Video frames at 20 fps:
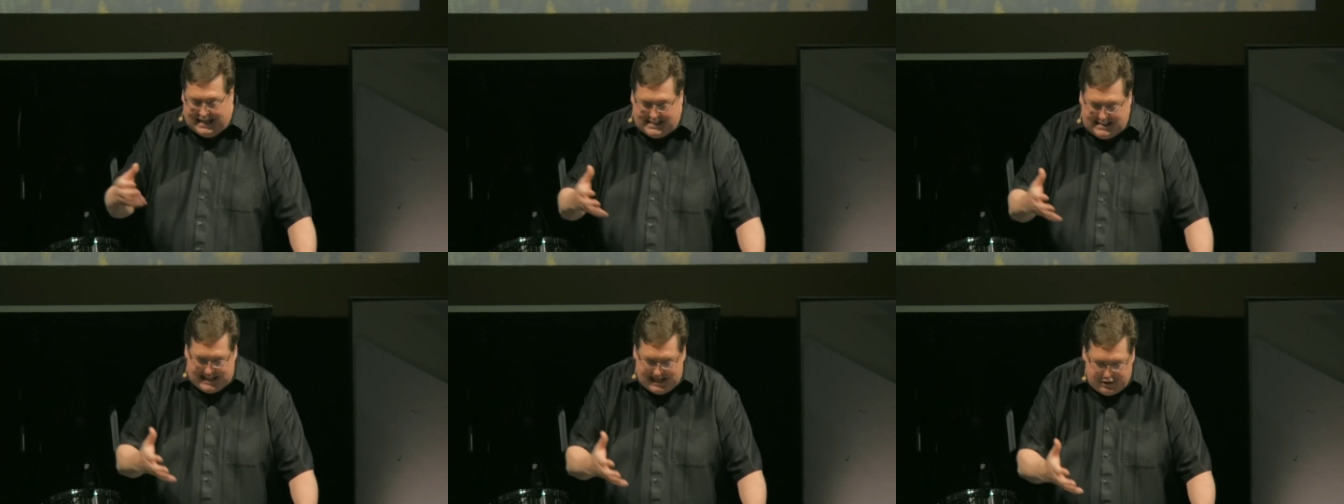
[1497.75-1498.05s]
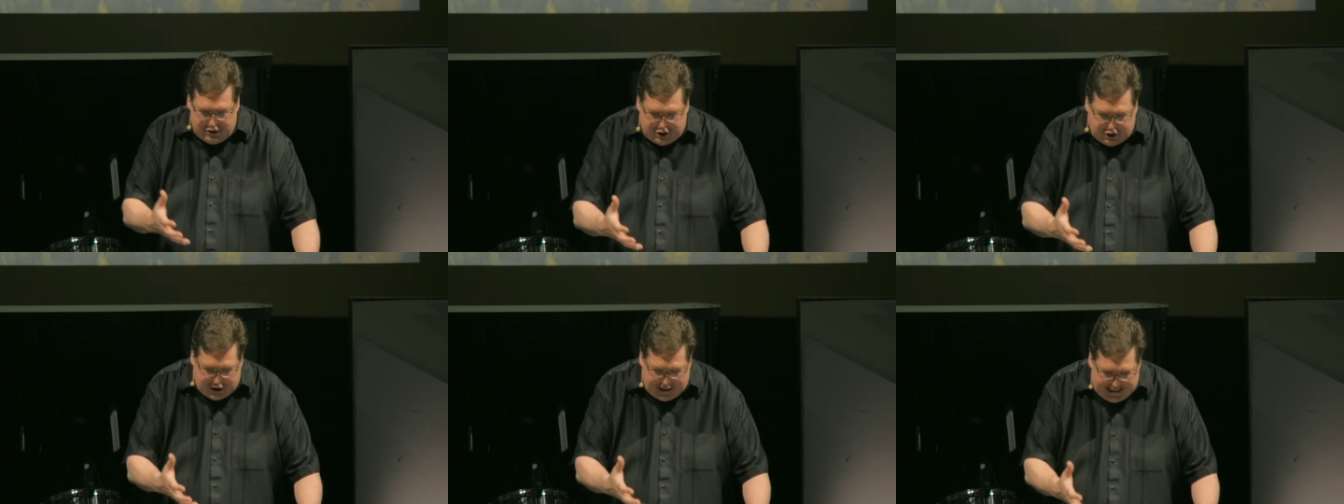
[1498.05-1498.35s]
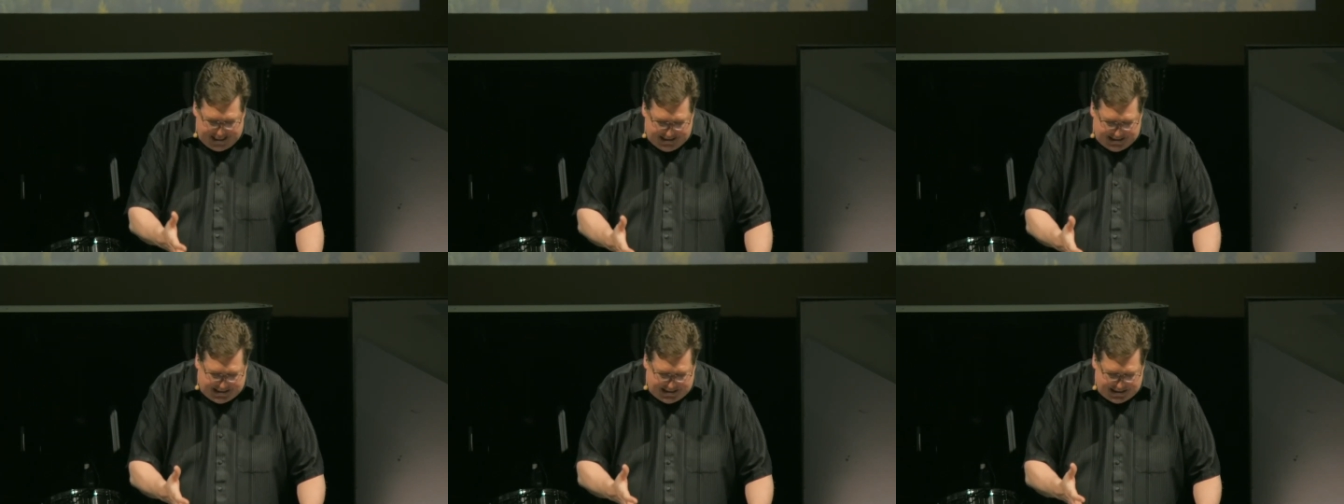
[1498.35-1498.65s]
It's in
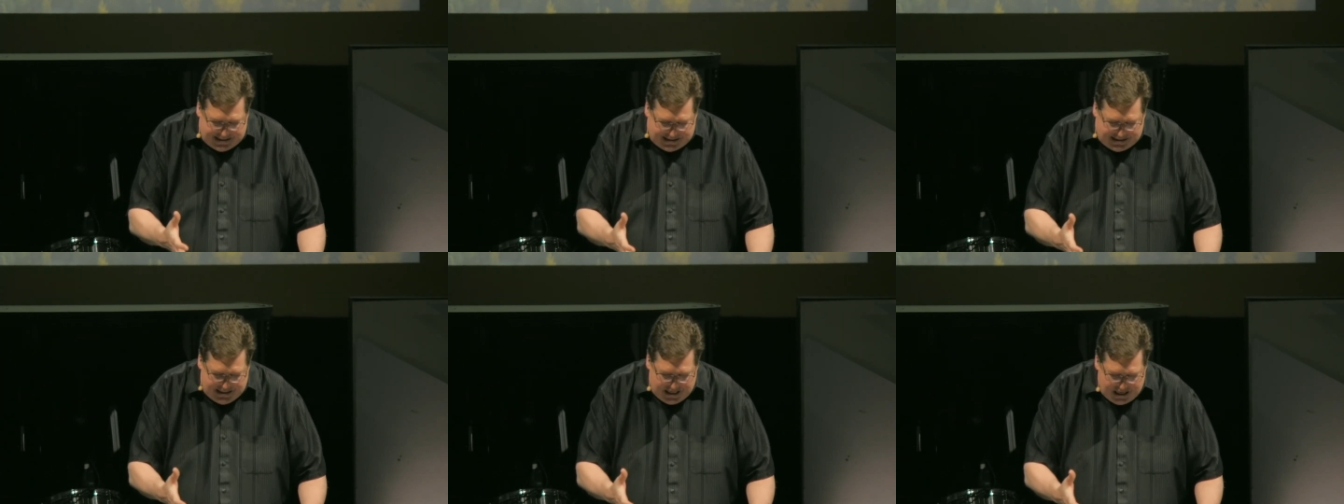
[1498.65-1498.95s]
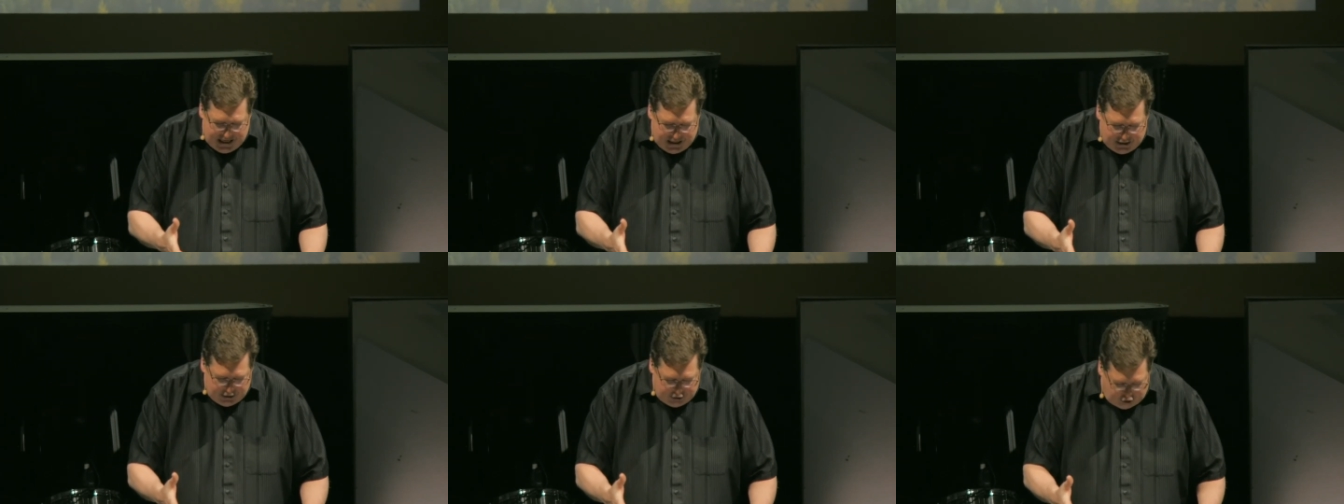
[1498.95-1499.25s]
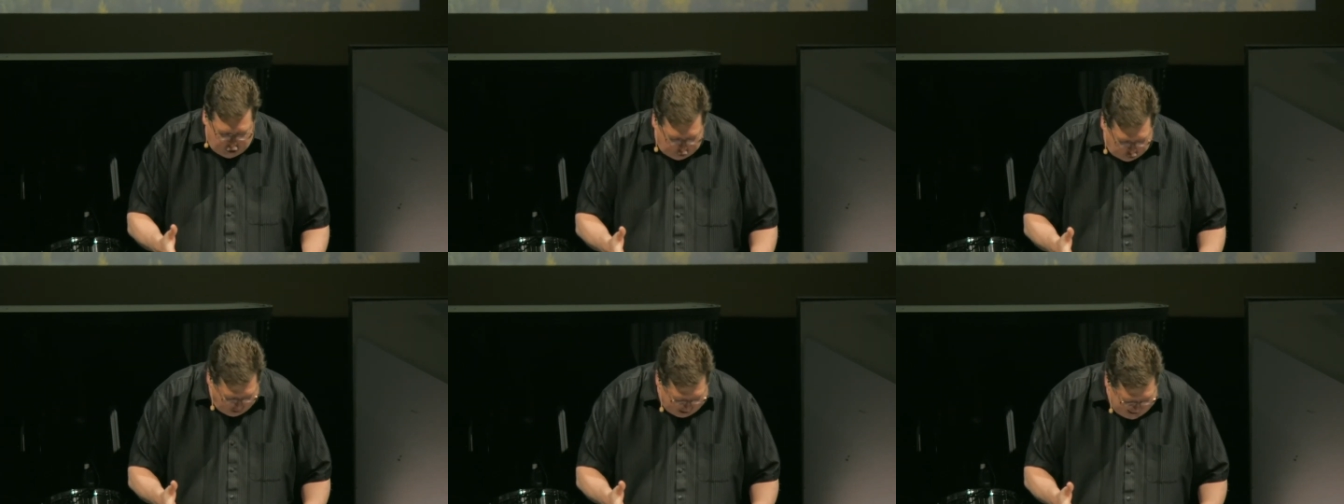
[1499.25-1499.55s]
Jesus
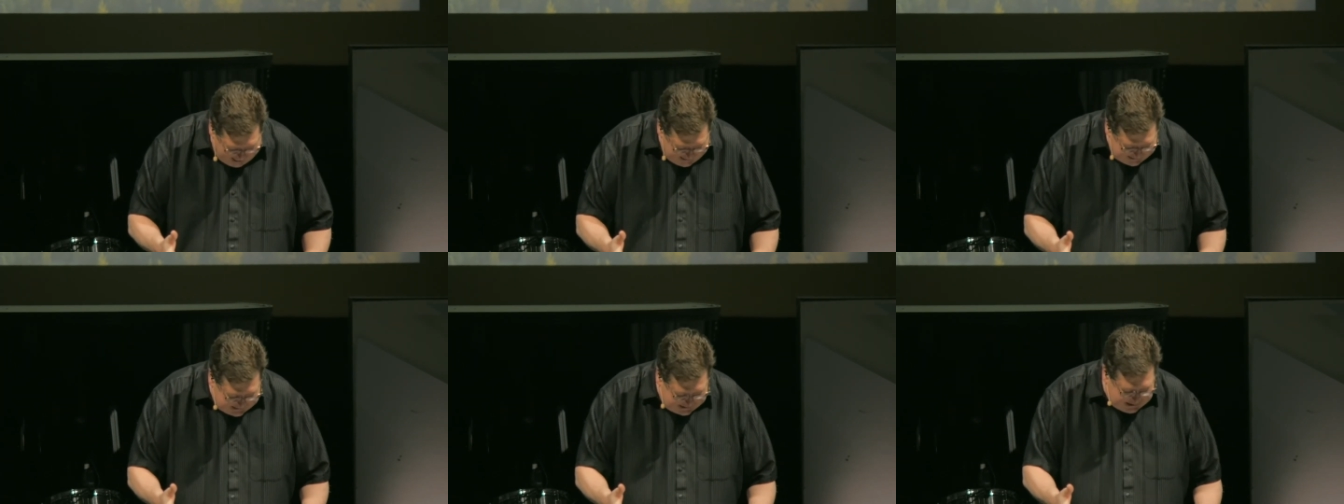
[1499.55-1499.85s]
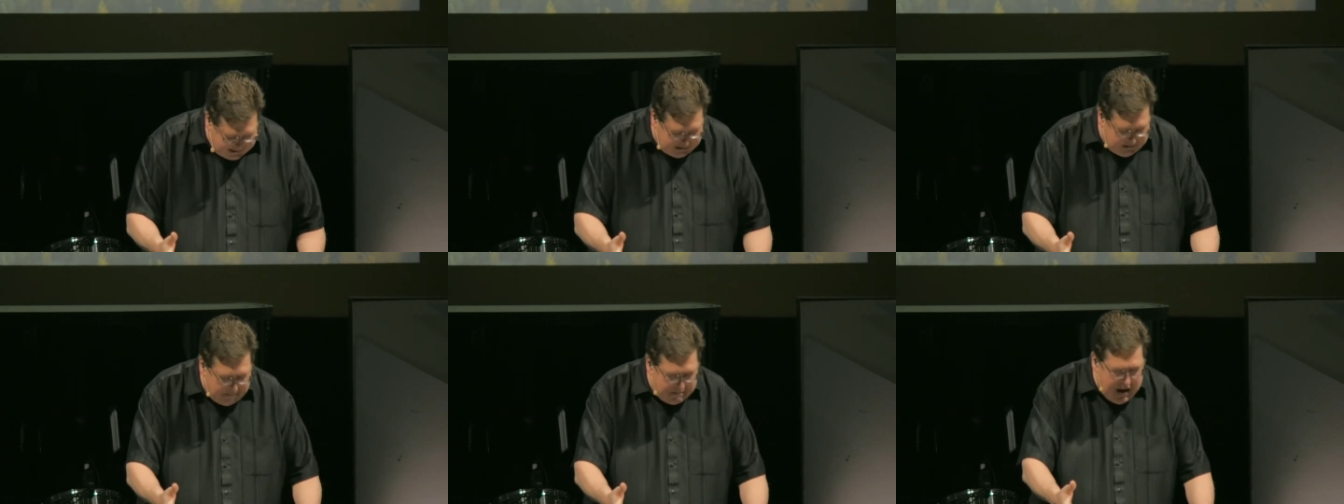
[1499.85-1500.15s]
Christ.